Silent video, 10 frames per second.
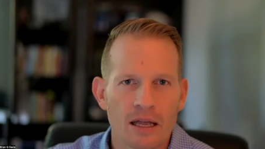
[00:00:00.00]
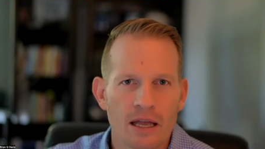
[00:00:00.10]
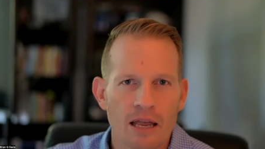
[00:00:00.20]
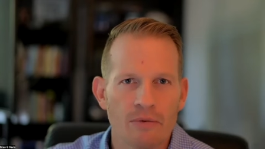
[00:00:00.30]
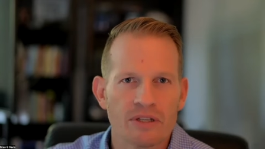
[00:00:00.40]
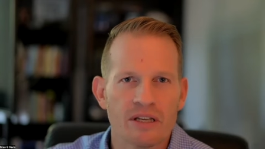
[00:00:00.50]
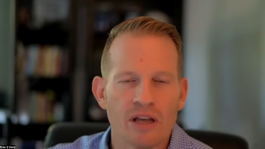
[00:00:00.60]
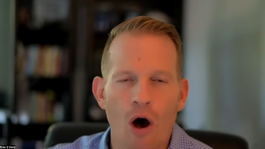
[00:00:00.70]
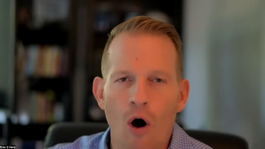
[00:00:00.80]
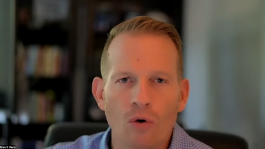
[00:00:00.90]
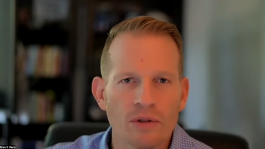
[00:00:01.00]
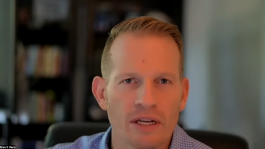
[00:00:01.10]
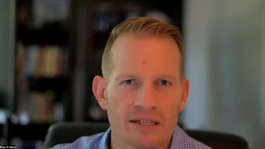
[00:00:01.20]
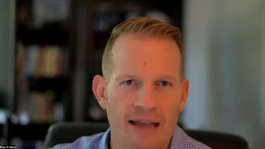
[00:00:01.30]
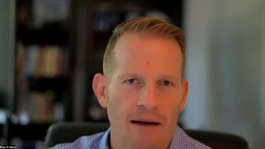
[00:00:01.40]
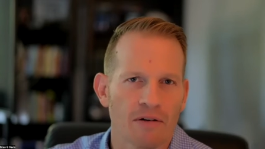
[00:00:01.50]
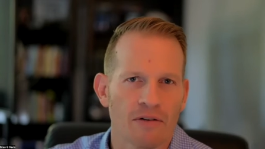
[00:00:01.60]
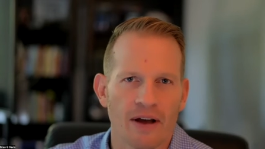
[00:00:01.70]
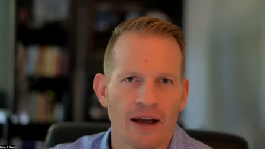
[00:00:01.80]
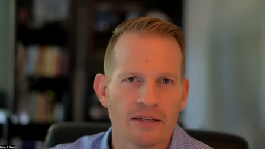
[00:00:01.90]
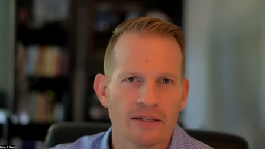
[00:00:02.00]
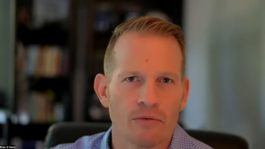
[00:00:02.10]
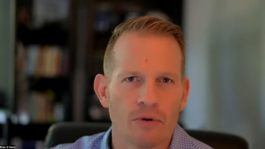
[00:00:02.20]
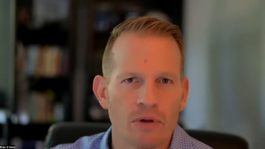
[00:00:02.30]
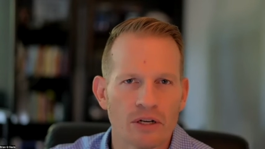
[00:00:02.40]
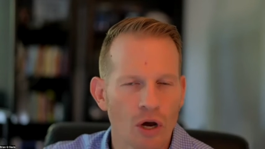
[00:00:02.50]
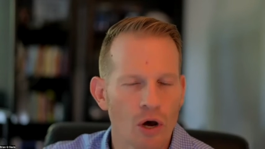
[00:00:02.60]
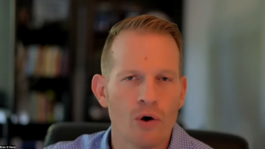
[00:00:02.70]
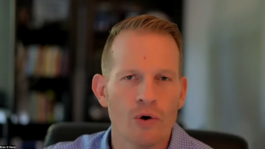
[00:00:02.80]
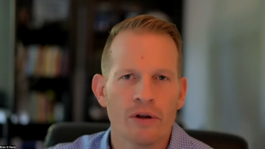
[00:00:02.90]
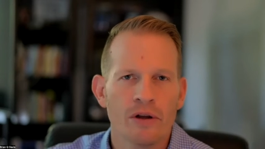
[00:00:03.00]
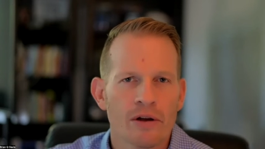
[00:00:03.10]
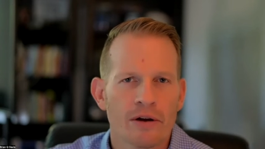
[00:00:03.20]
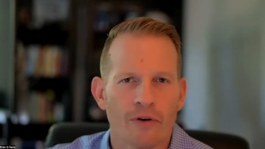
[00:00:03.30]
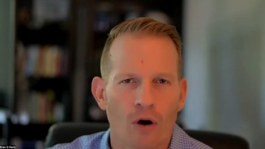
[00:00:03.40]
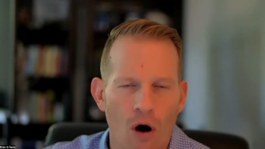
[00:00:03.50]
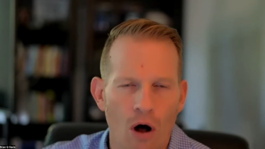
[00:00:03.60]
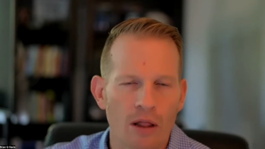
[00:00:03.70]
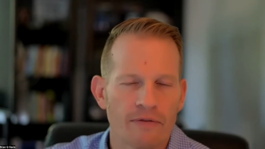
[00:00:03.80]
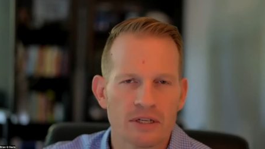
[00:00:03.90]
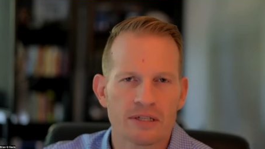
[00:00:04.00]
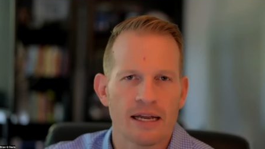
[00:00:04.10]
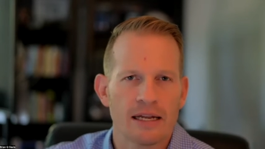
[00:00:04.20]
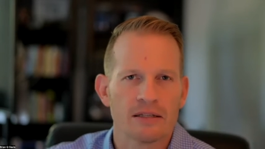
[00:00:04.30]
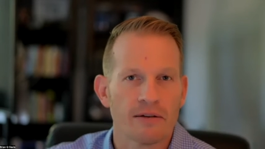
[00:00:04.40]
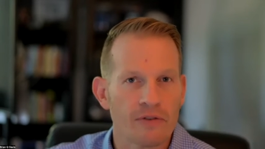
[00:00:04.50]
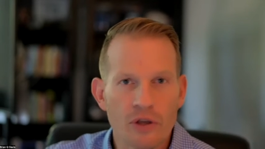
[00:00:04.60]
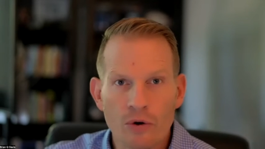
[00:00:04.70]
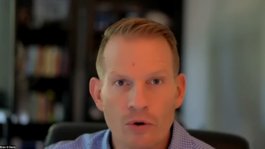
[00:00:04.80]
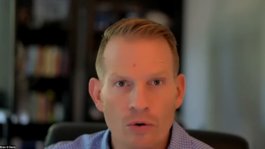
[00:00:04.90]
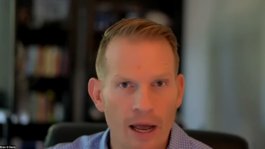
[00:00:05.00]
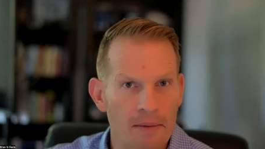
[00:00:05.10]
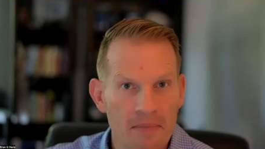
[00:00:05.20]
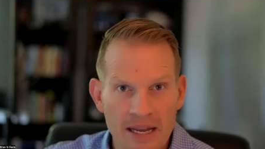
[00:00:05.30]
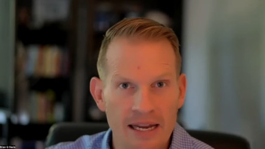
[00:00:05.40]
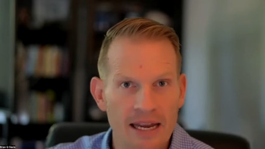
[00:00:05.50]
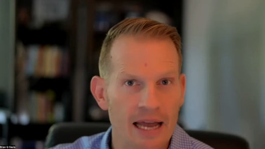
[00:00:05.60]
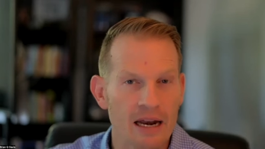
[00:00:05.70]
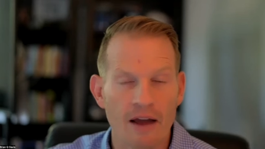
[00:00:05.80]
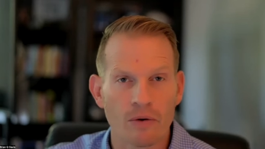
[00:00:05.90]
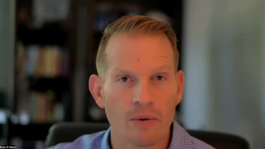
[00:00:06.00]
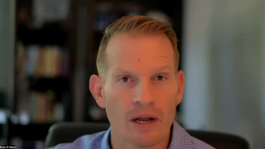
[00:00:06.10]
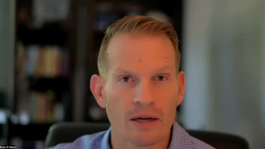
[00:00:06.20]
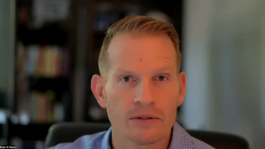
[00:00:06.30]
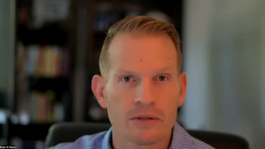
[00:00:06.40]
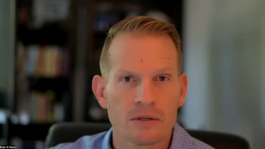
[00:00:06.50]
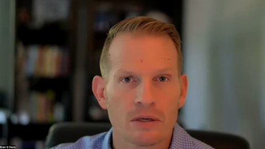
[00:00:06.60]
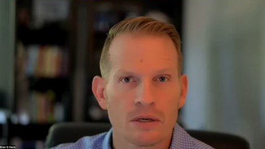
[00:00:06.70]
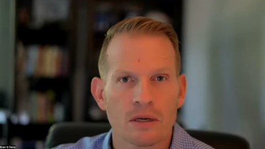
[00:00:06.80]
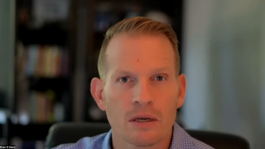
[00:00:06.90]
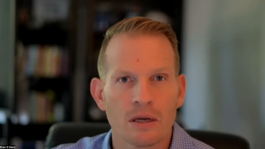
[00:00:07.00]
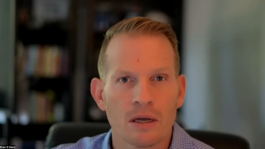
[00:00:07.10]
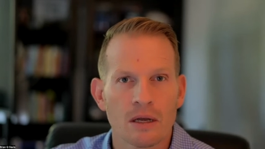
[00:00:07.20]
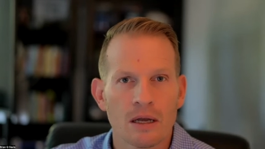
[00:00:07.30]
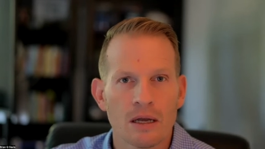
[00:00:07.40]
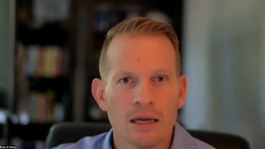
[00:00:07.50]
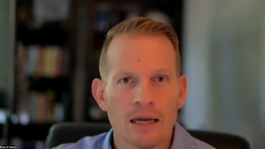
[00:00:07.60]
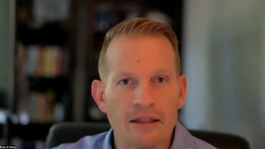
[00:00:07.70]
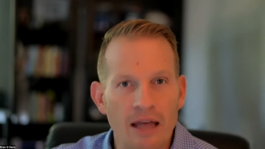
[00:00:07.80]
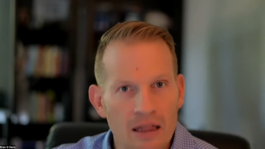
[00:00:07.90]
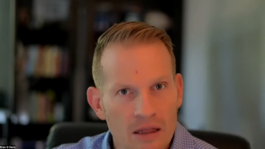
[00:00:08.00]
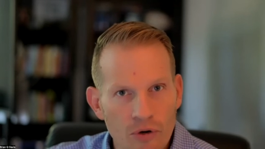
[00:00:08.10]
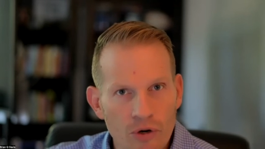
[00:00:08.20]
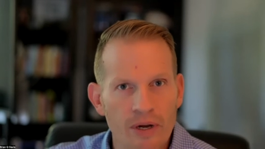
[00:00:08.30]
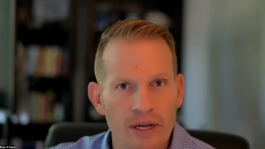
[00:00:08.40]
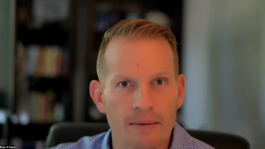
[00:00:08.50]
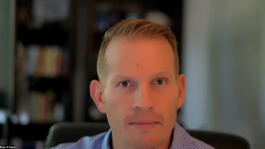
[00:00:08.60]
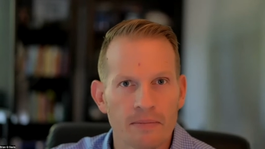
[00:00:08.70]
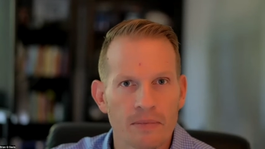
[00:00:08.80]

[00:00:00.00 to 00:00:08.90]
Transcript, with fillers: he was the only sacrifice that would atone for all of the sins of you and me and everyone else. And that through him,